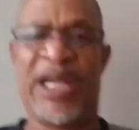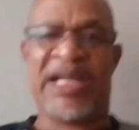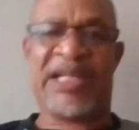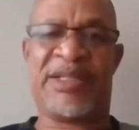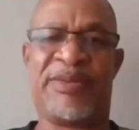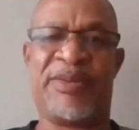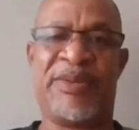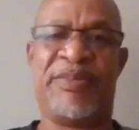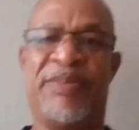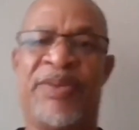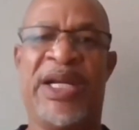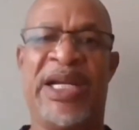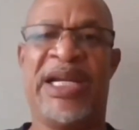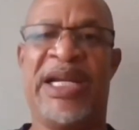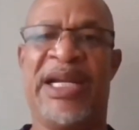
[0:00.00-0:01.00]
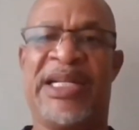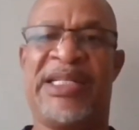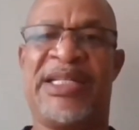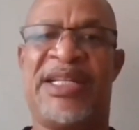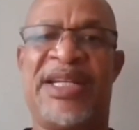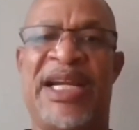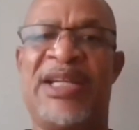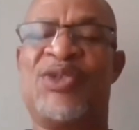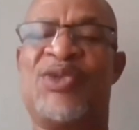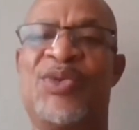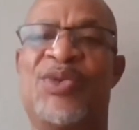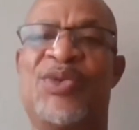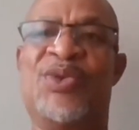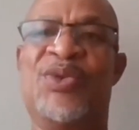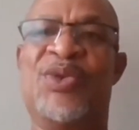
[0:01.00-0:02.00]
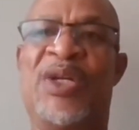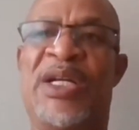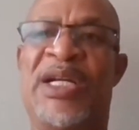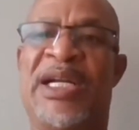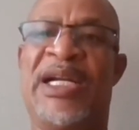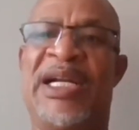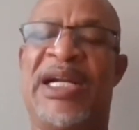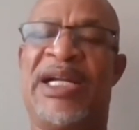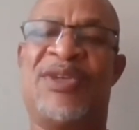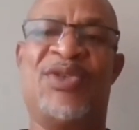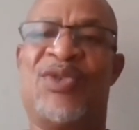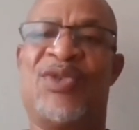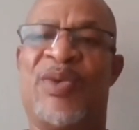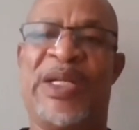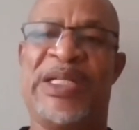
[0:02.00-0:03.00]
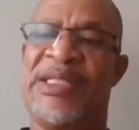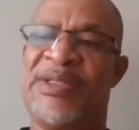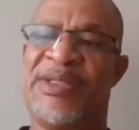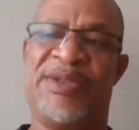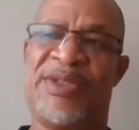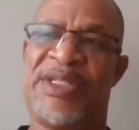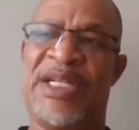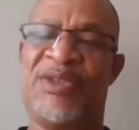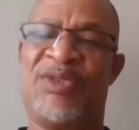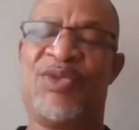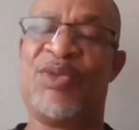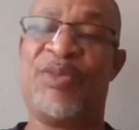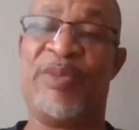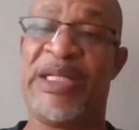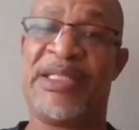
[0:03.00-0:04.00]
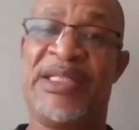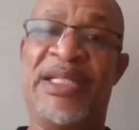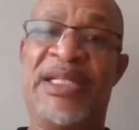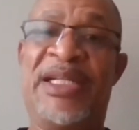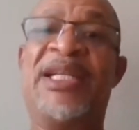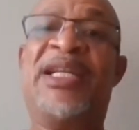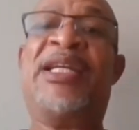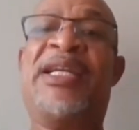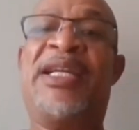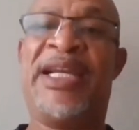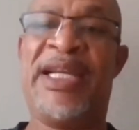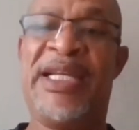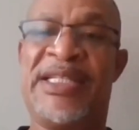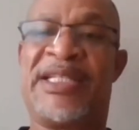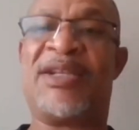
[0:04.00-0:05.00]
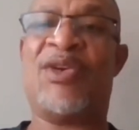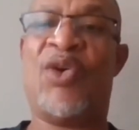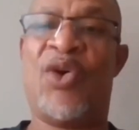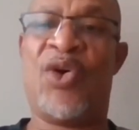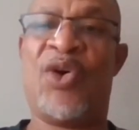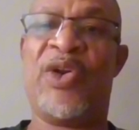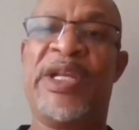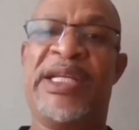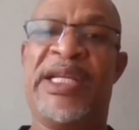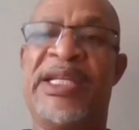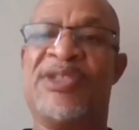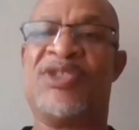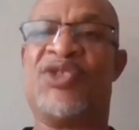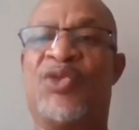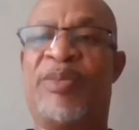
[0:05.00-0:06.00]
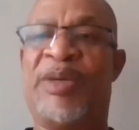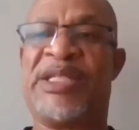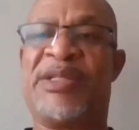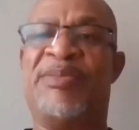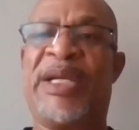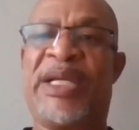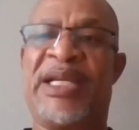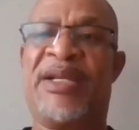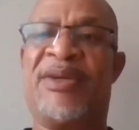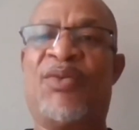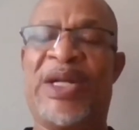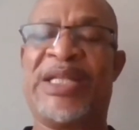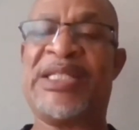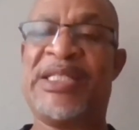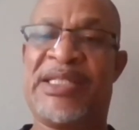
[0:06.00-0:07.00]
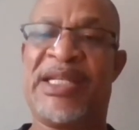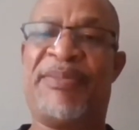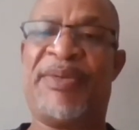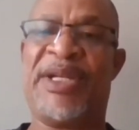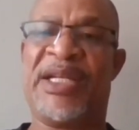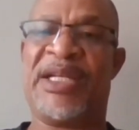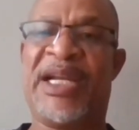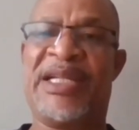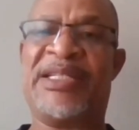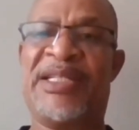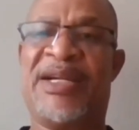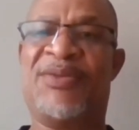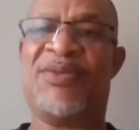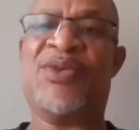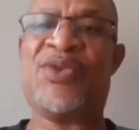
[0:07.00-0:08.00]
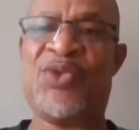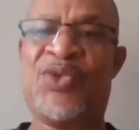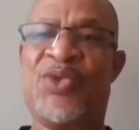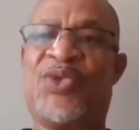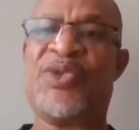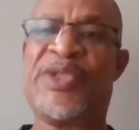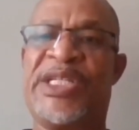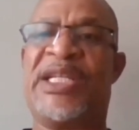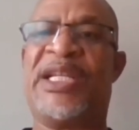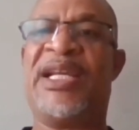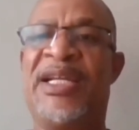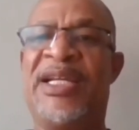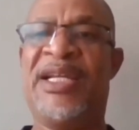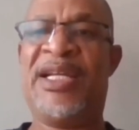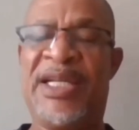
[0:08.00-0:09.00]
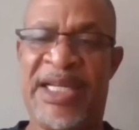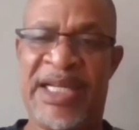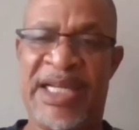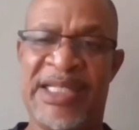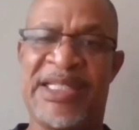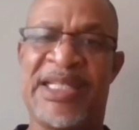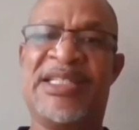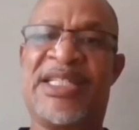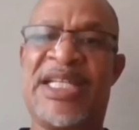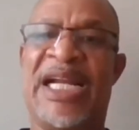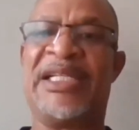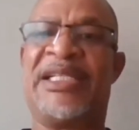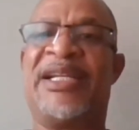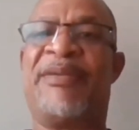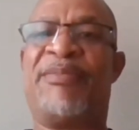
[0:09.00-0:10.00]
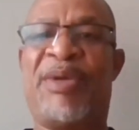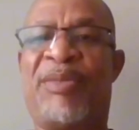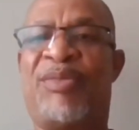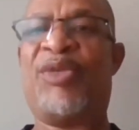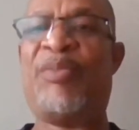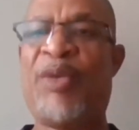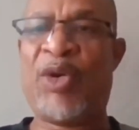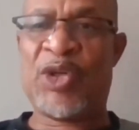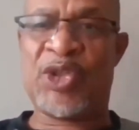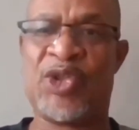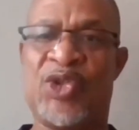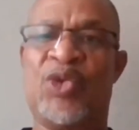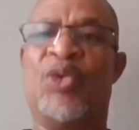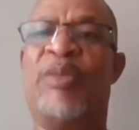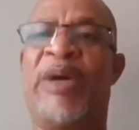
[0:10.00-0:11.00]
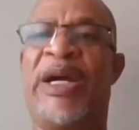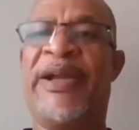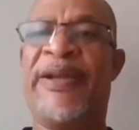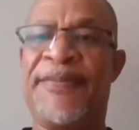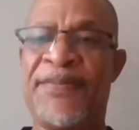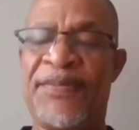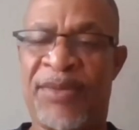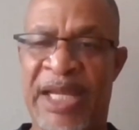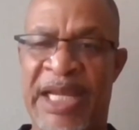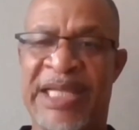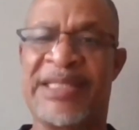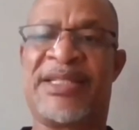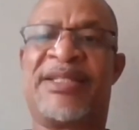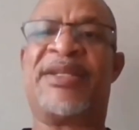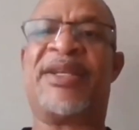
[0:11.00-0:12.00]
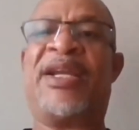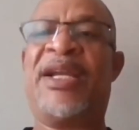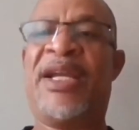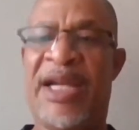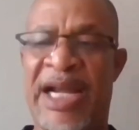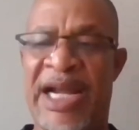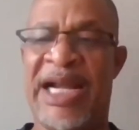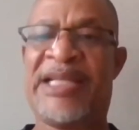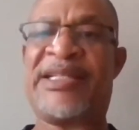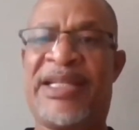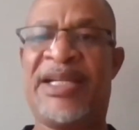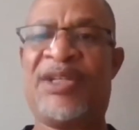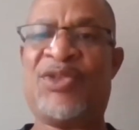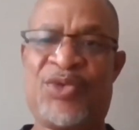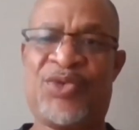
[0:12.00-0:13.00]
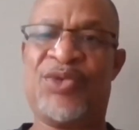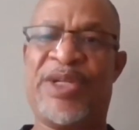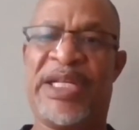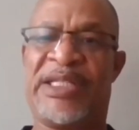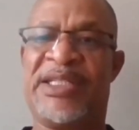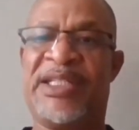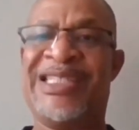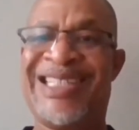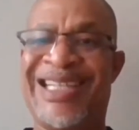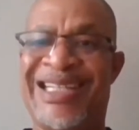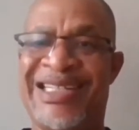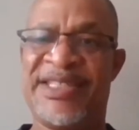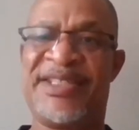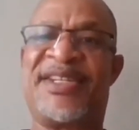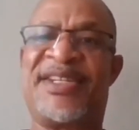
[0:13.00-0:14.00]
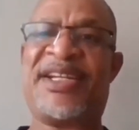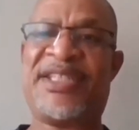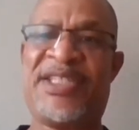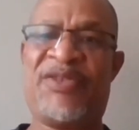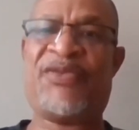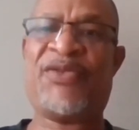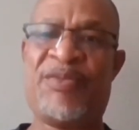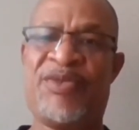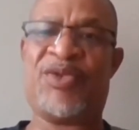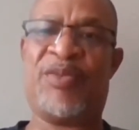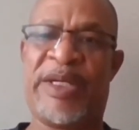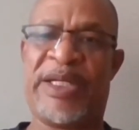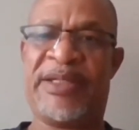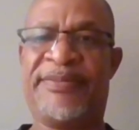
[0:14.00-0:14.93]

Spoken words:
us, trying to, I don't know what he's trying to do, but it's all his Zuma's making what is happening right now. Duduzile is insulting people because Zuma has asked her to do that. It's an instruction from Zuma.